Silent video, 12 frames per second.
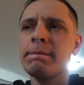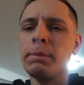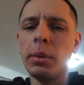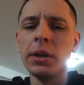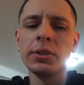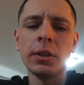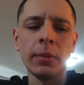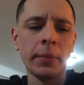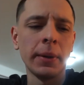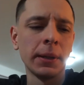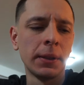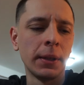books are my
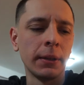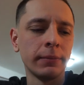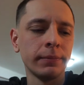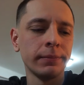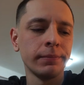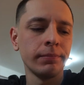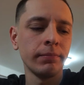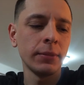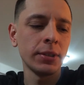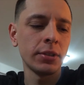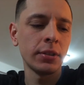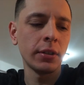main thing.
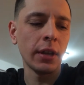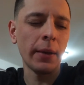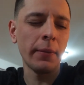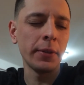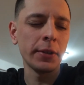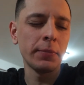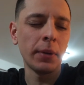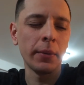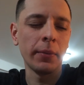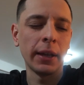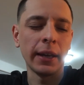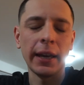This is probably
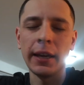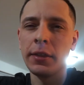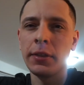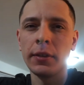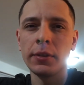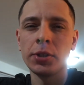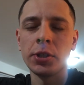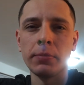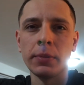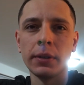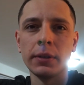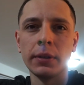my 8th
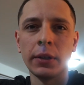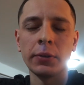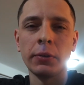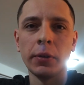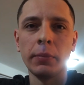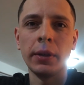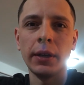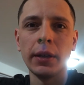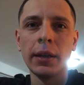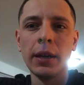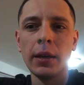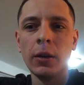shipment that's going to be,
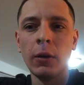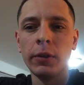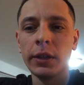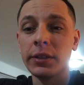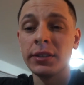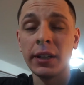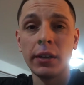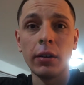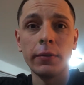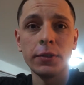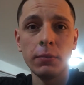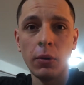hopefully I can send it
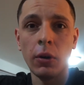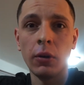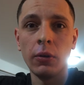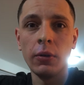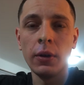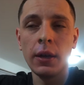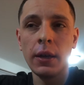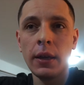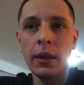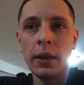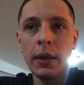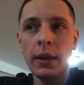off tomorrow.
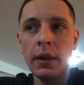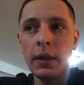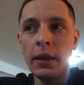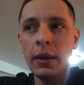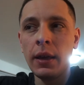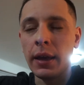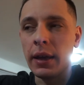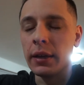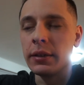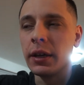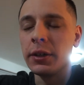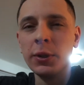
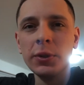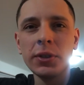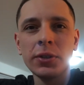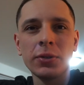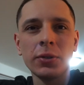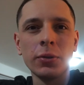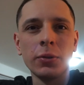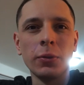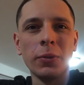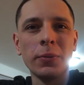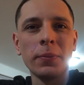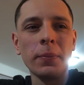And use this
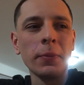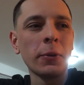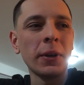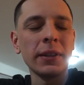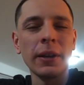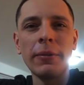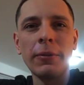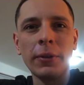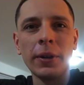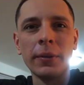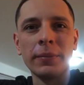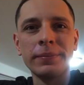to create that
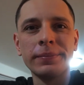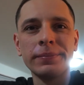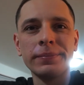freedom